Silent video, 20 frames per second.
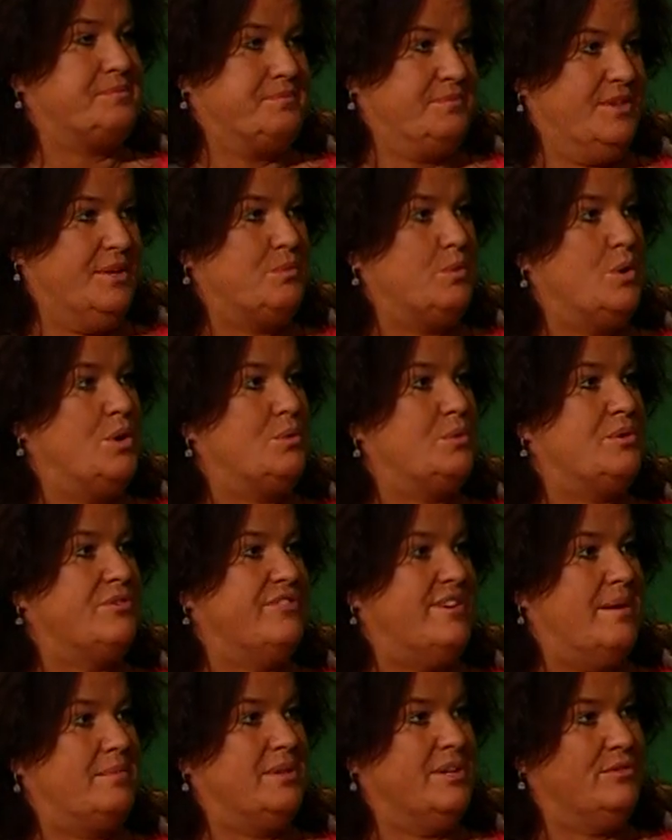that were with
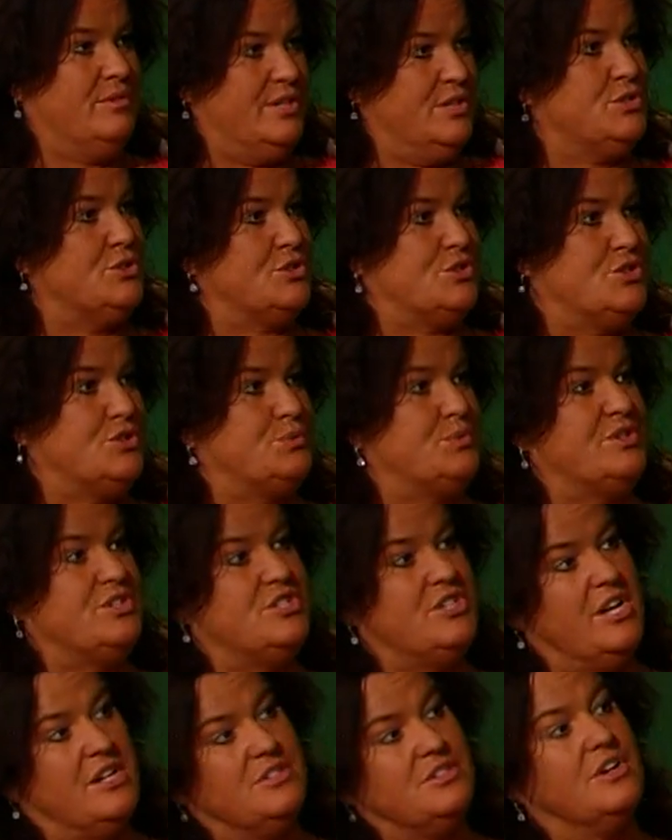Family Resources with the
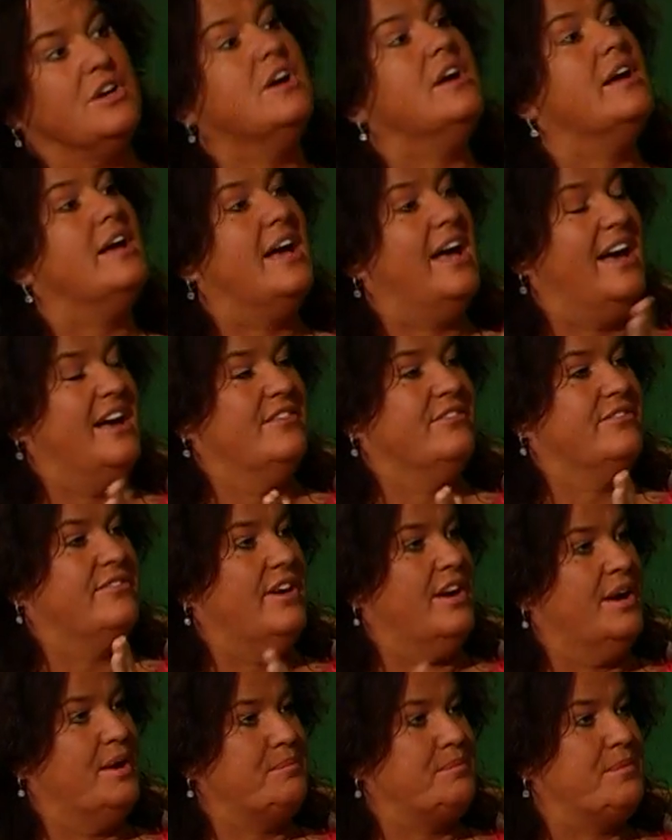shelter have
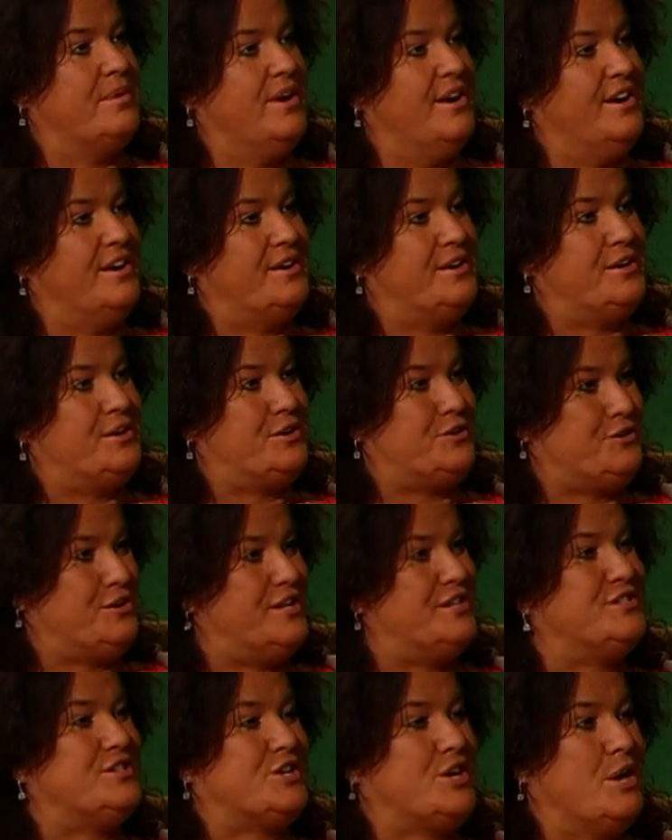
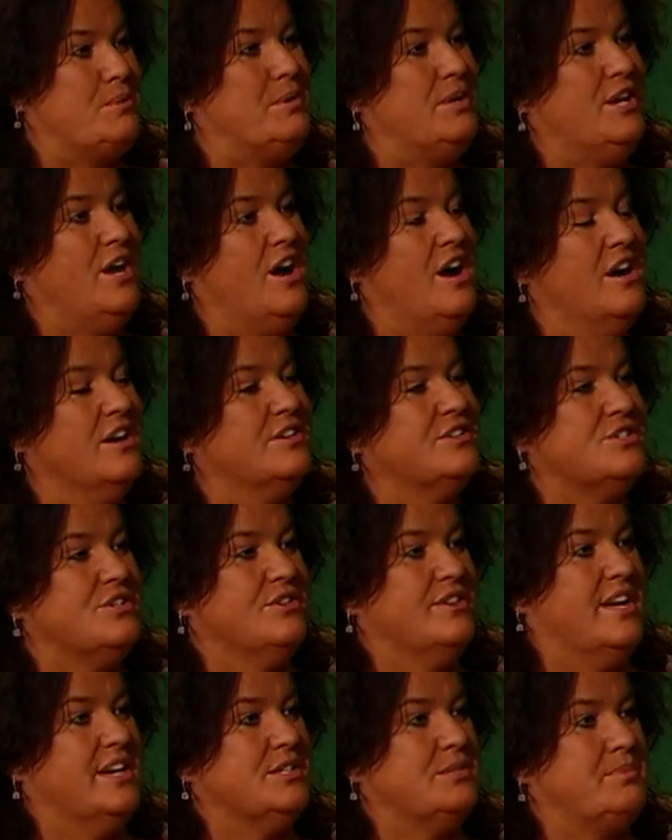agreed to come along, so
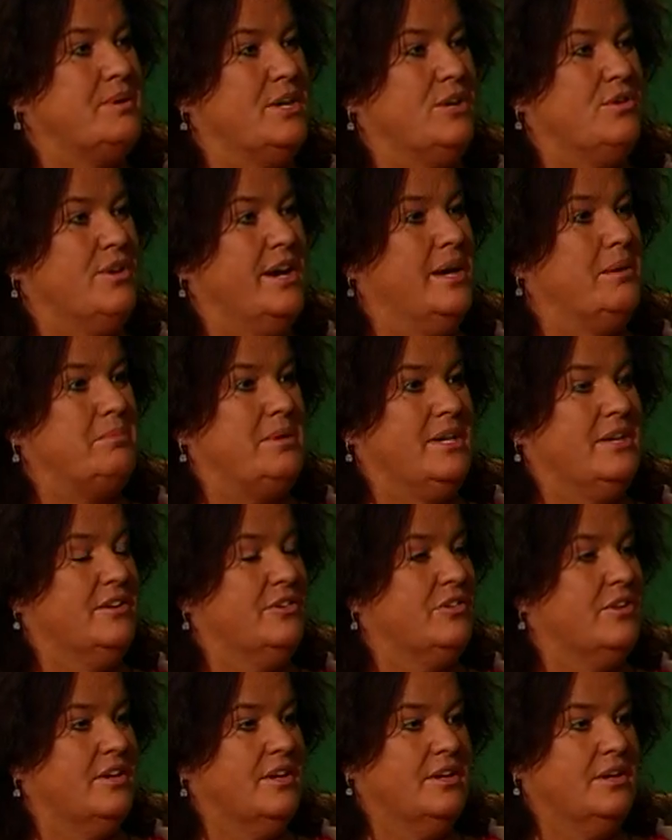that's been great
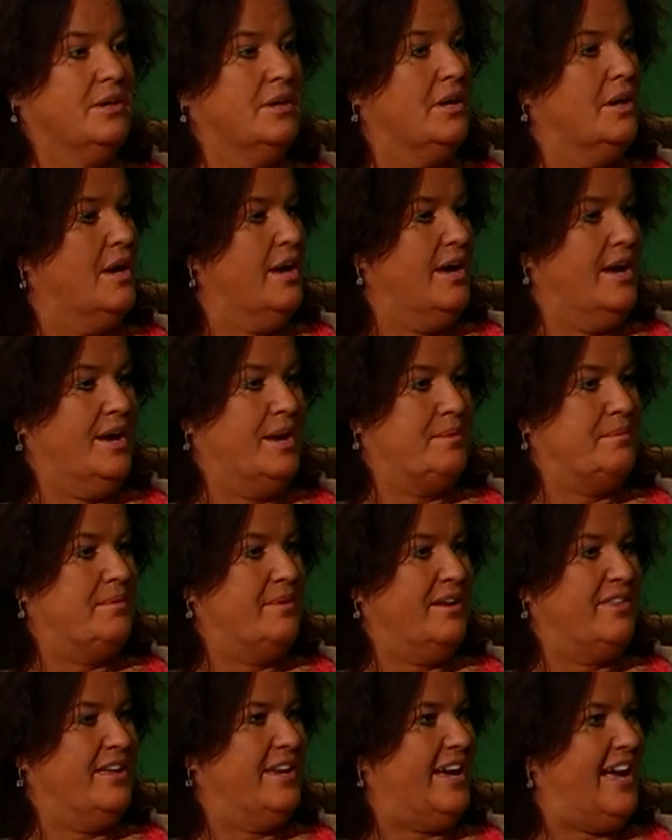because
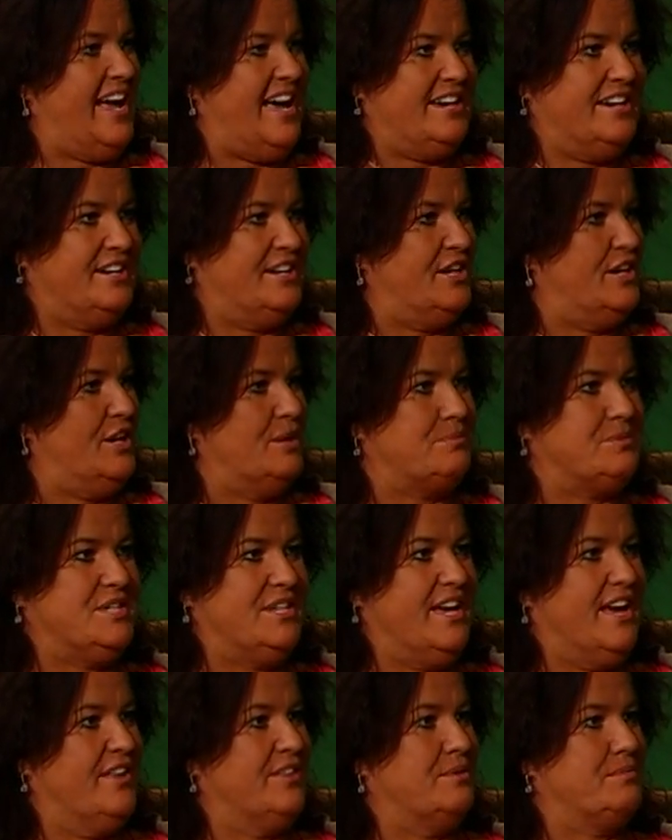I think I added it up
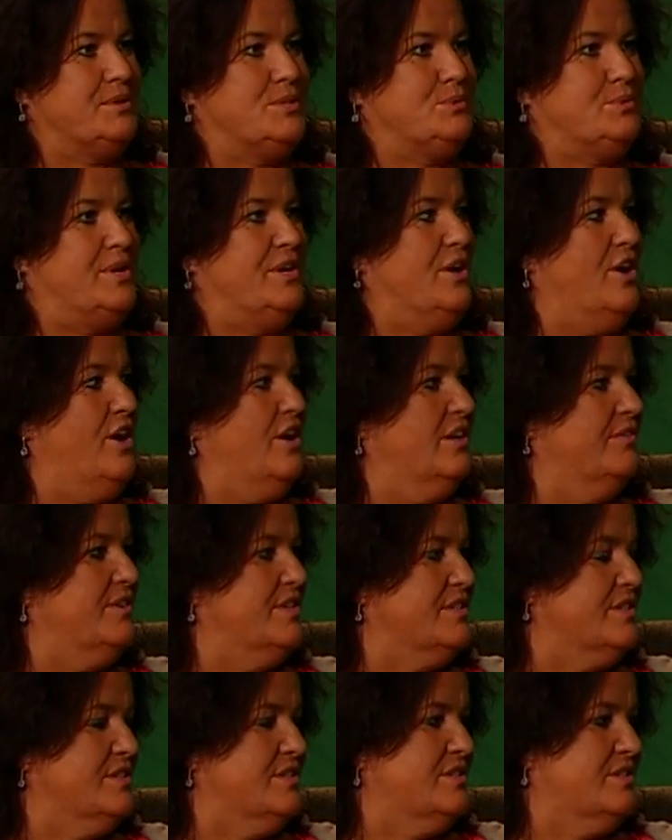together between all of
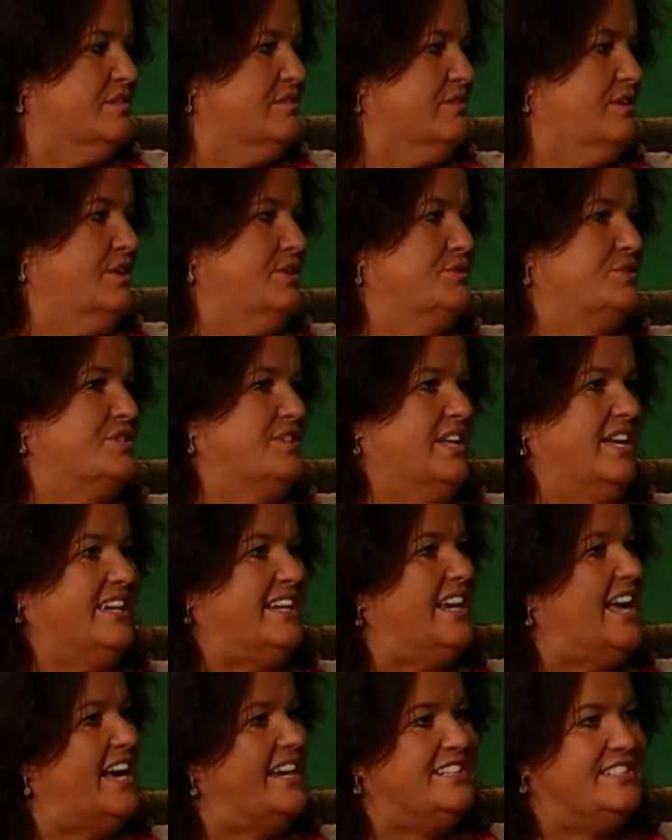us. It's close to like
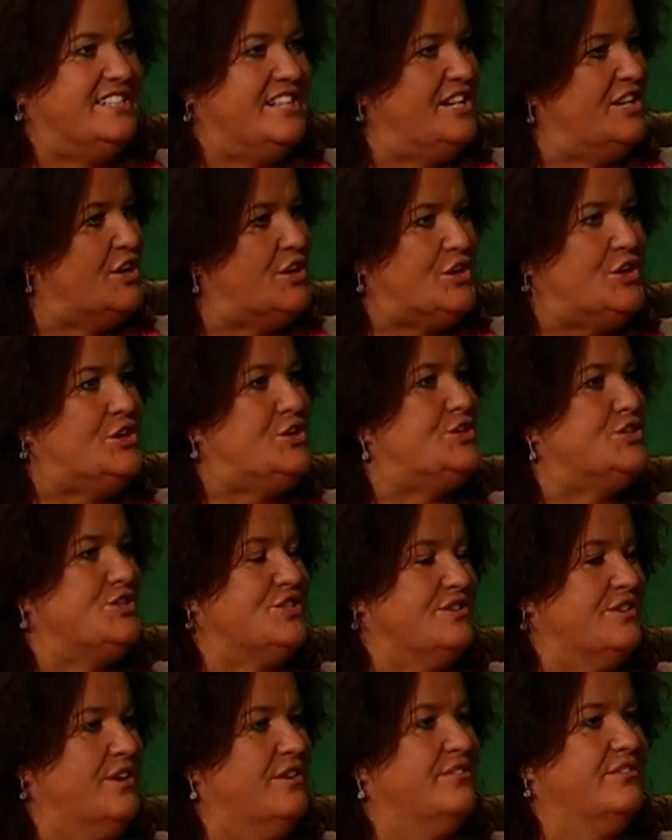90 years
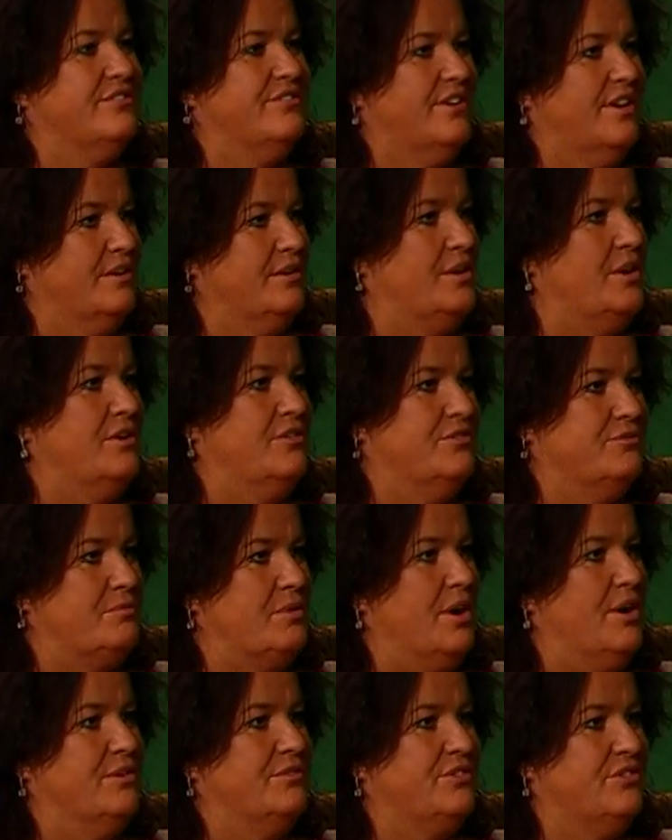
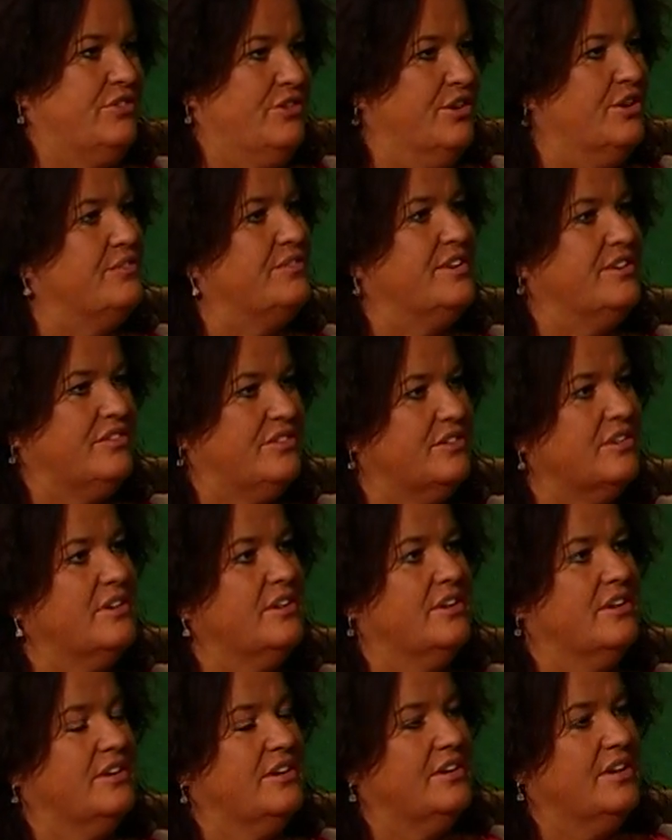of service
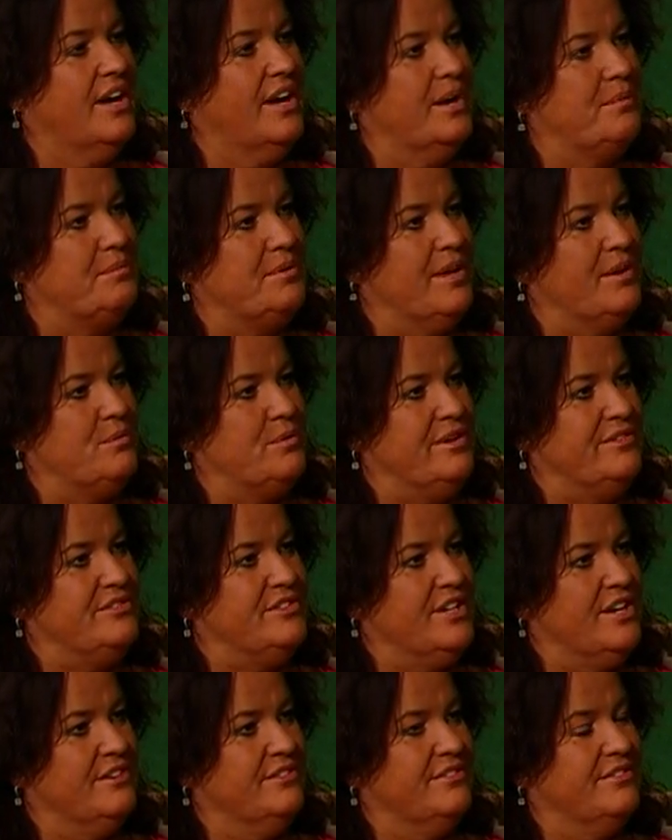that we've
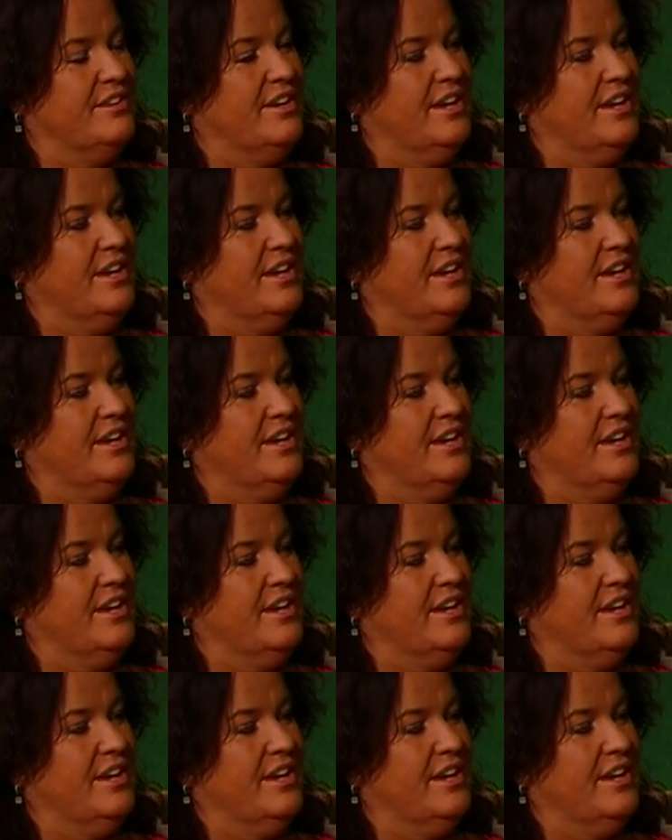done